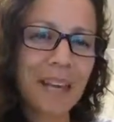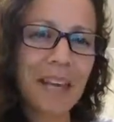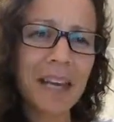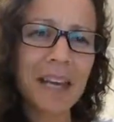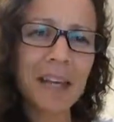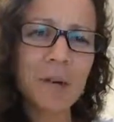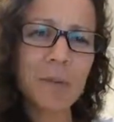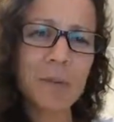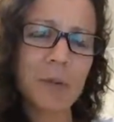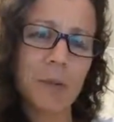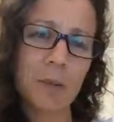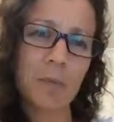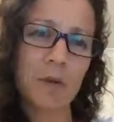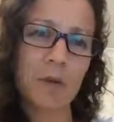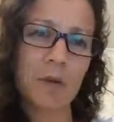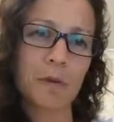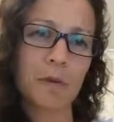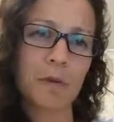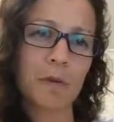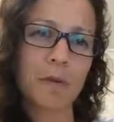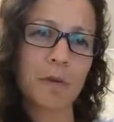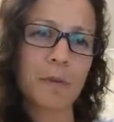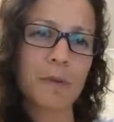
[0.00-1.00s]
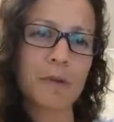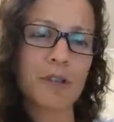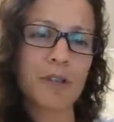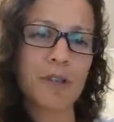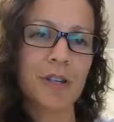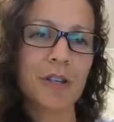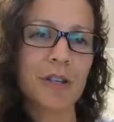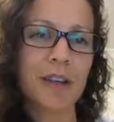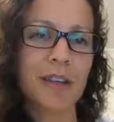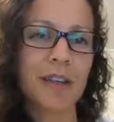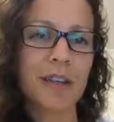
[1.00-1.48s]
And it'll be a beautiful
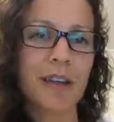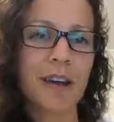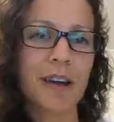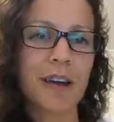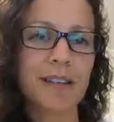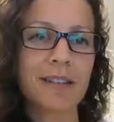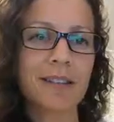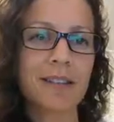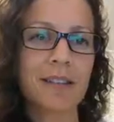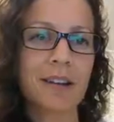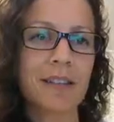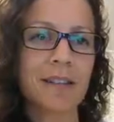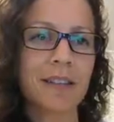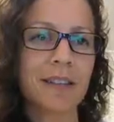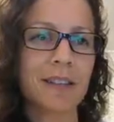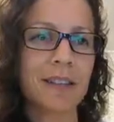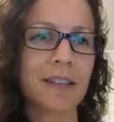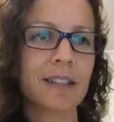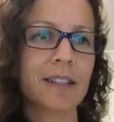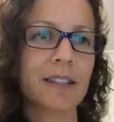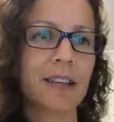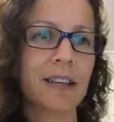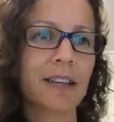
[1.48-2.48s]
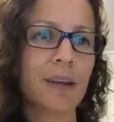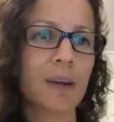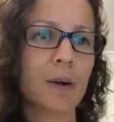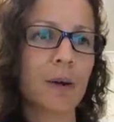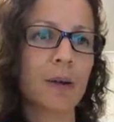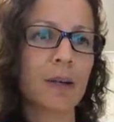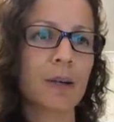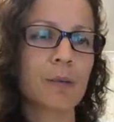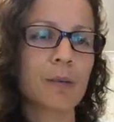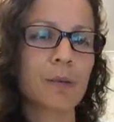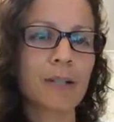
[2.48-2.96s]
opportunity to kind of dive in and
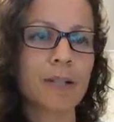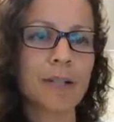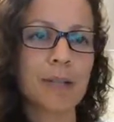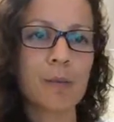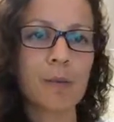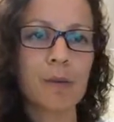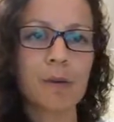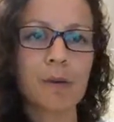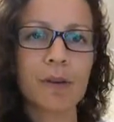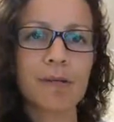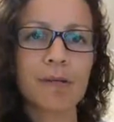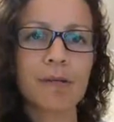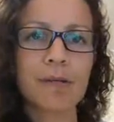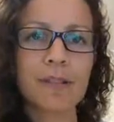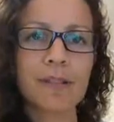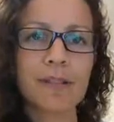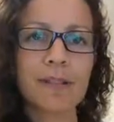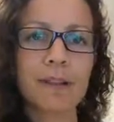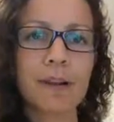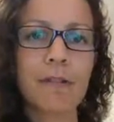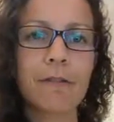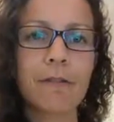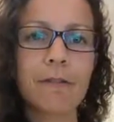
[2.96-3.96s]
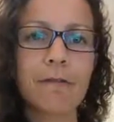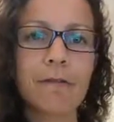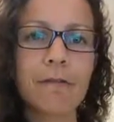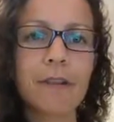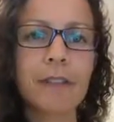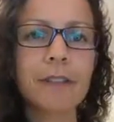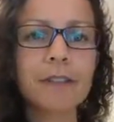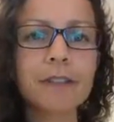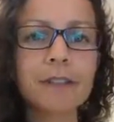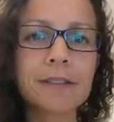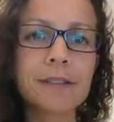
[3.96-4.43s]
go a little bit deeper on
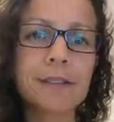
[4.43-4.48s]
stuff.